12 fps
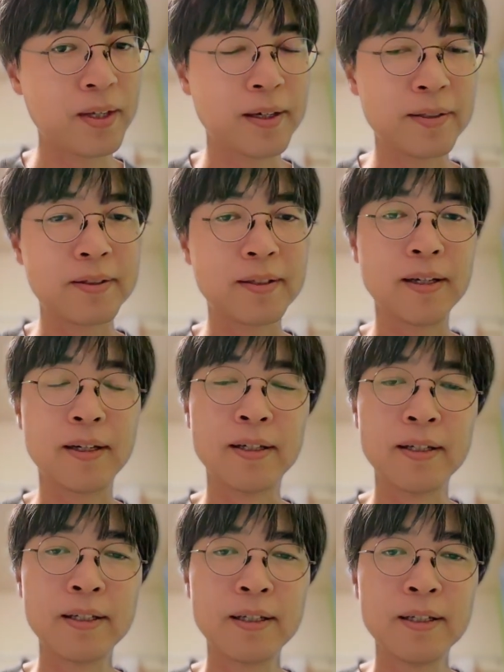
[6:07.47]
and then
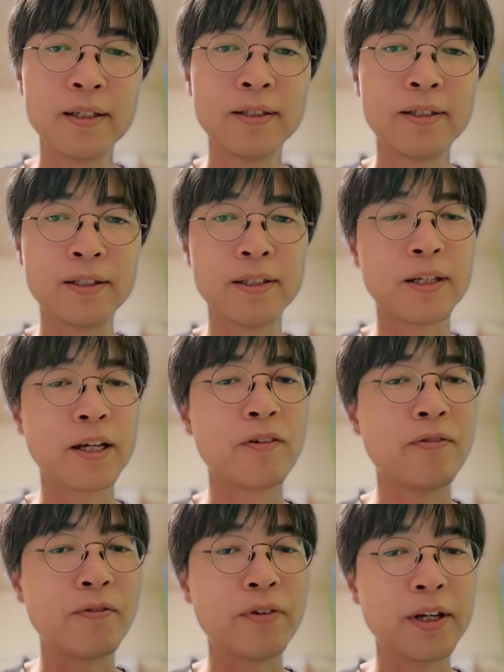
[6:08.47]
she
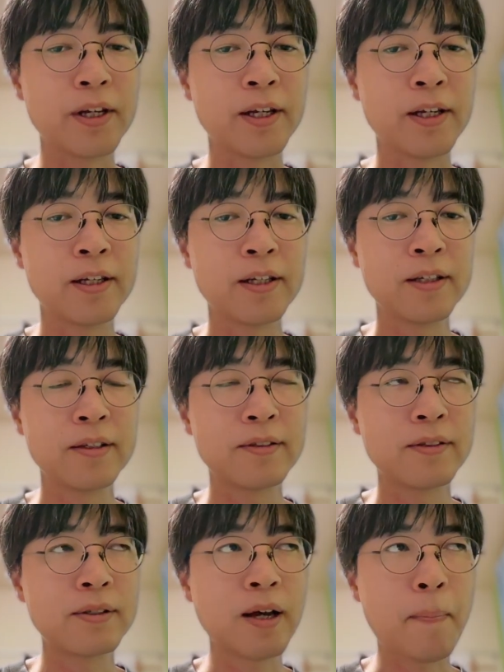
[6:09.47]
gave me
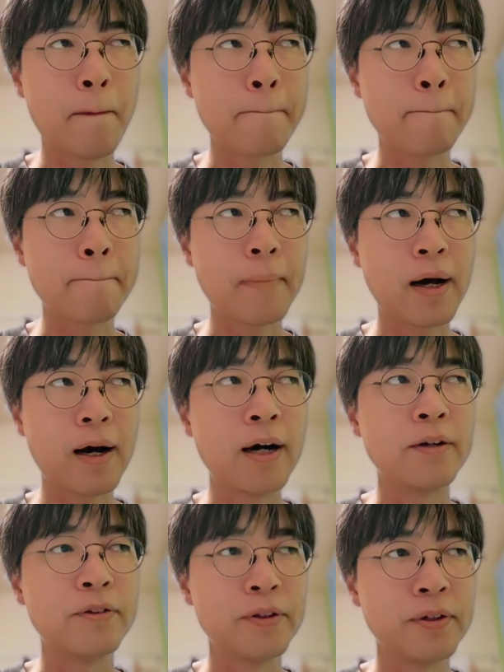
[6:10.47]
some
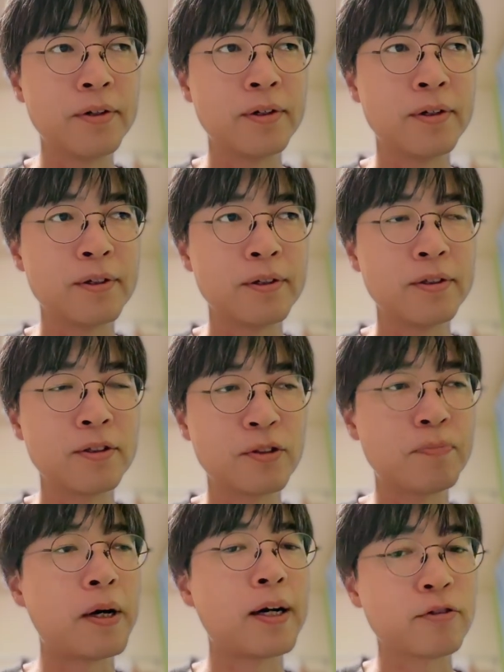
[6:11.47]

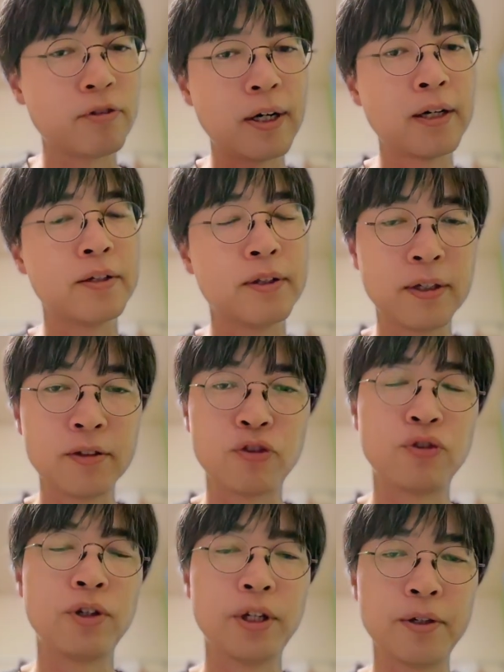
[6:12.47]
sparked idea
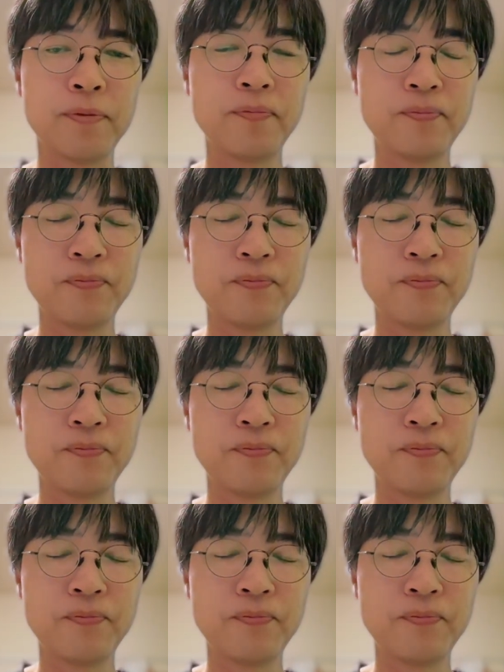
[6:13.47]
today.